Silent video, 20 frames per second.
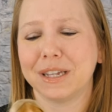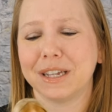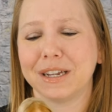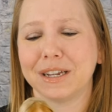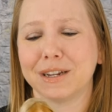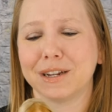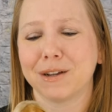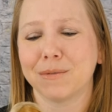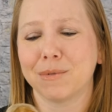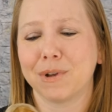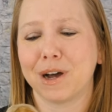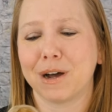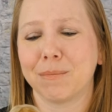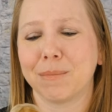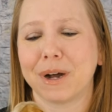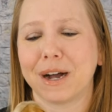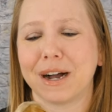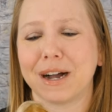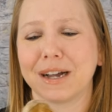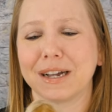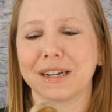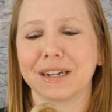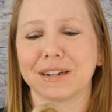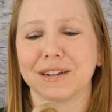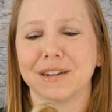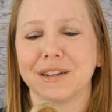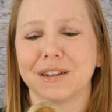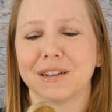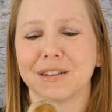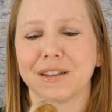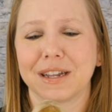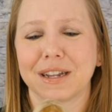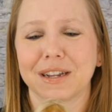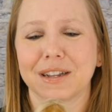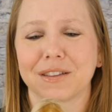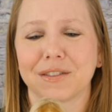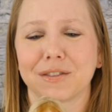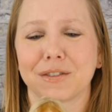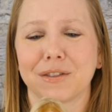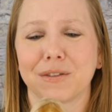ended up not buying.
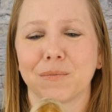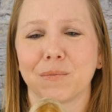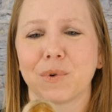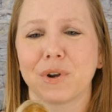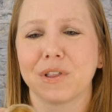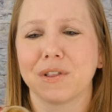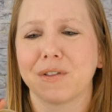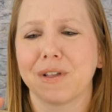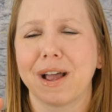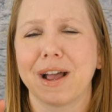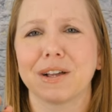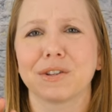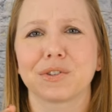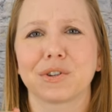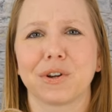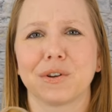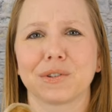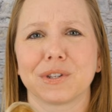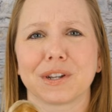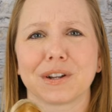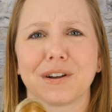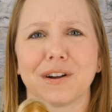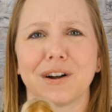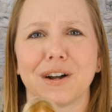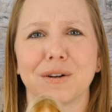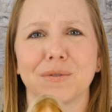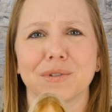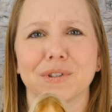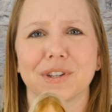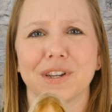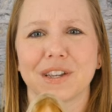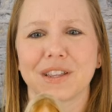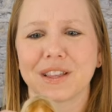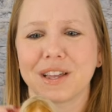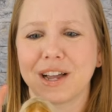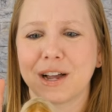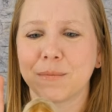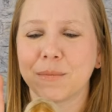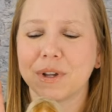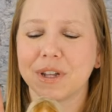Like one of the last dolls I got was like
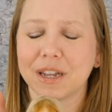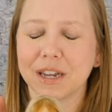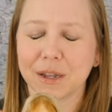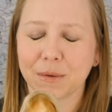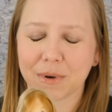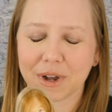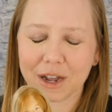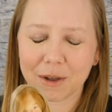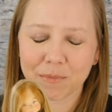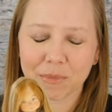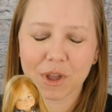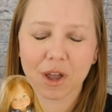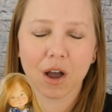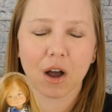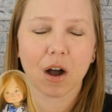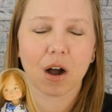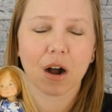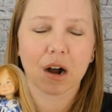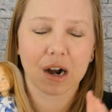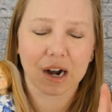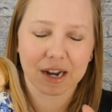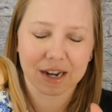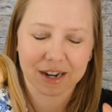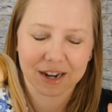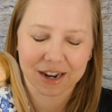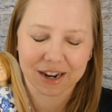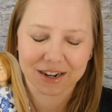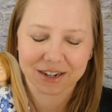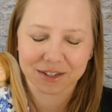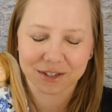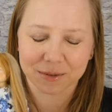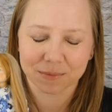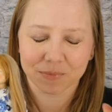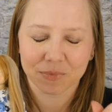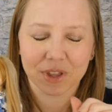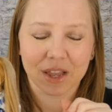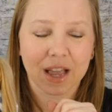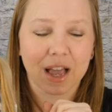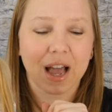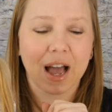that. But anyway, all right guys,
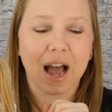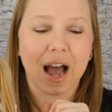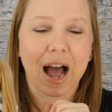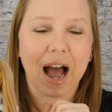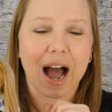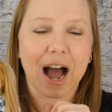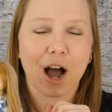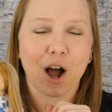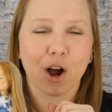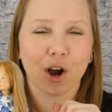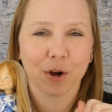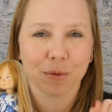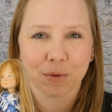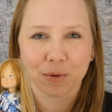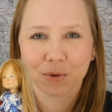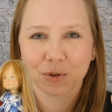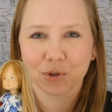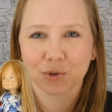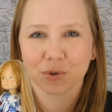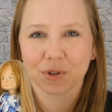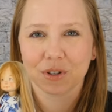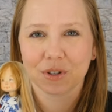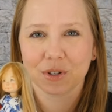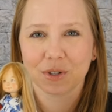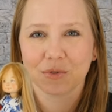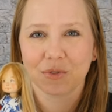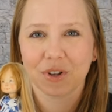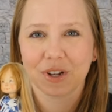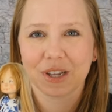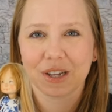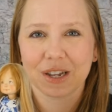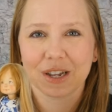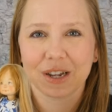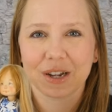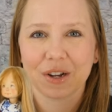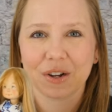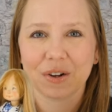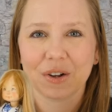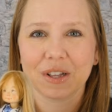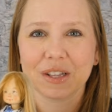I hope you enjoyed this
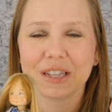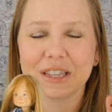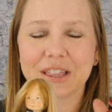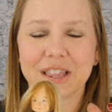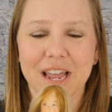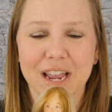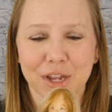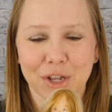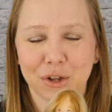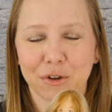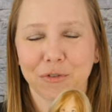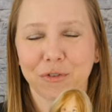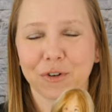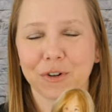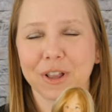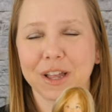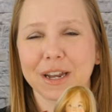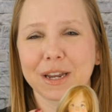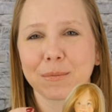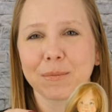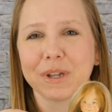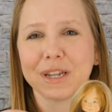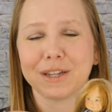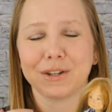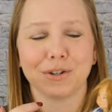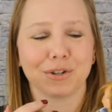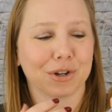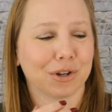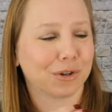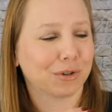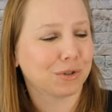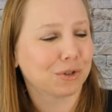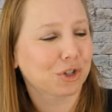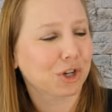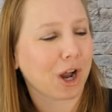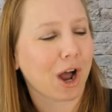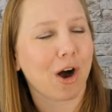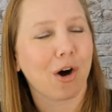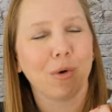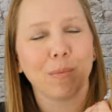video. Thank you for letting me
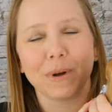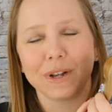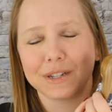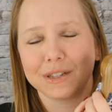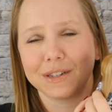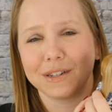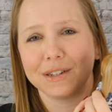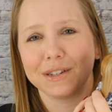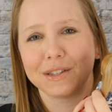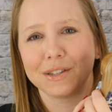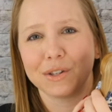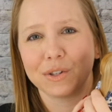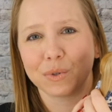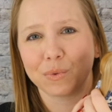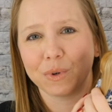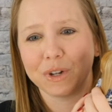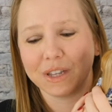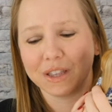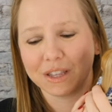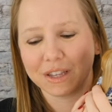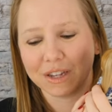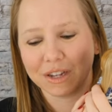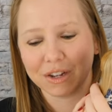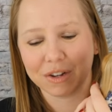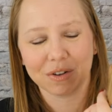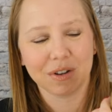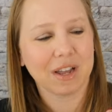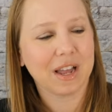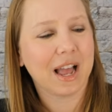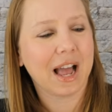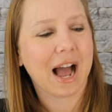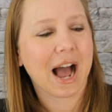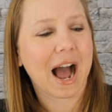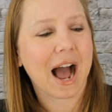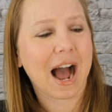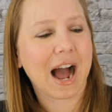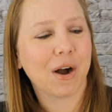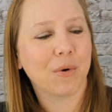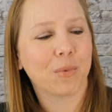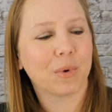indulge all my senses with you.
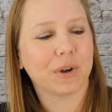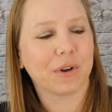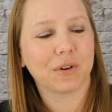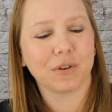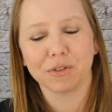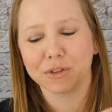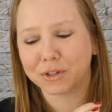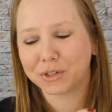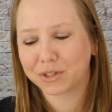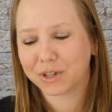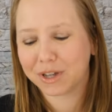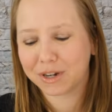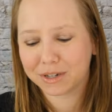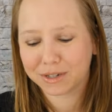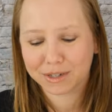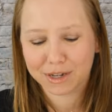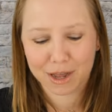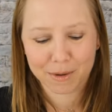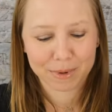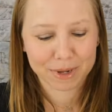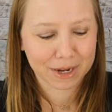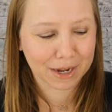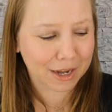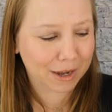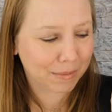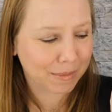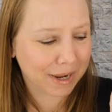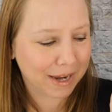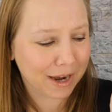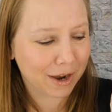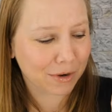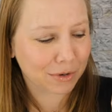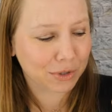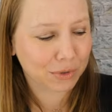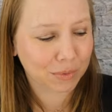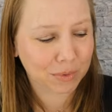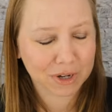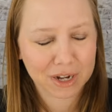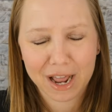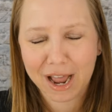The sun is coming up now,
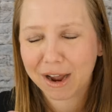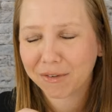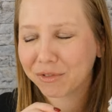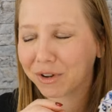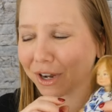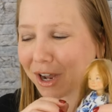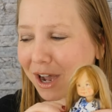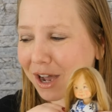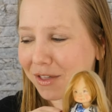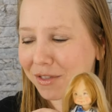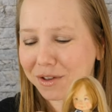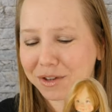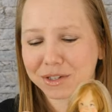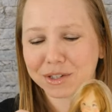so we're gonna have to cut